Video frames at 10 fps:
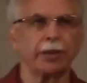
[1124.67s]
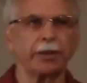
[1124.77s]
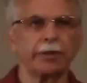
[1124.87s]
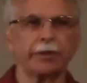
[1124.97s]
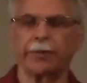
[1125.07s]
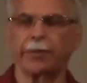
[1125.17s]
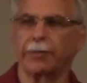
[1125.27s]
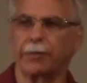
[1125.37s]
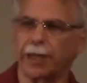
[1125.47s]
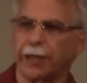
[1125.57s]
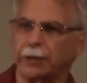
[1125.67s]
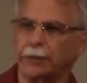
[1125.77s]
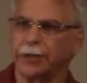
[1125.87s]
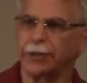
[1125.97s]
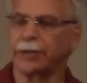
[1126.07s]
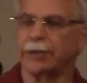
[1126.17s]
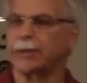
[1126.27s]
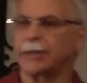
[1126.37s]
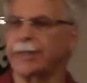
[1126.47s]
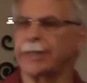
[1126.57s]
at about 1.5 miles
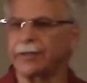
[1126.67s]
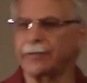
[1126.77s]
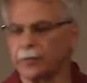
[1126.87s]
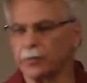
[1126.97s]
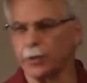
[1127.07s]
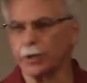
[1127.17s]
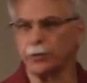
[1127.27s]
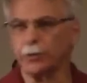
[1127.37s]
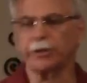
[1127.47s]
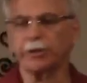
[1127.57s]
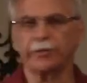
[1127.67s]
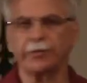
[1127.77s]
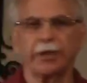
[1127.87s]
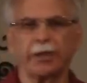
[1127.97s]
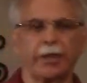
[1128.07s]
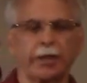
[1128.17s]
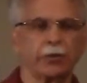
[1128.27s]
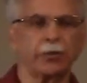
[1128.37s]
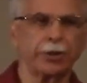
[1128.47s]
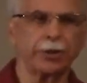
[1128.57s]
from where we lived,
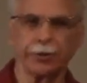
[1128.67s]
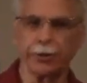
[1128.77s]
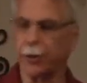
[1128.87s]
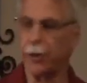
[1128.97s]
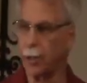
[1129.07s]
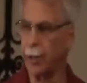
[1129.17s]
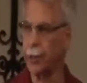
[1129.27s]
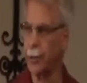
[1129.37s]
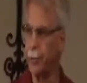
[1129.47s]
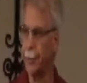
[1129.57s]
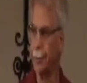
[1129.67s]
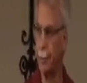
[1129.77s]
Heather was killed in a car accident.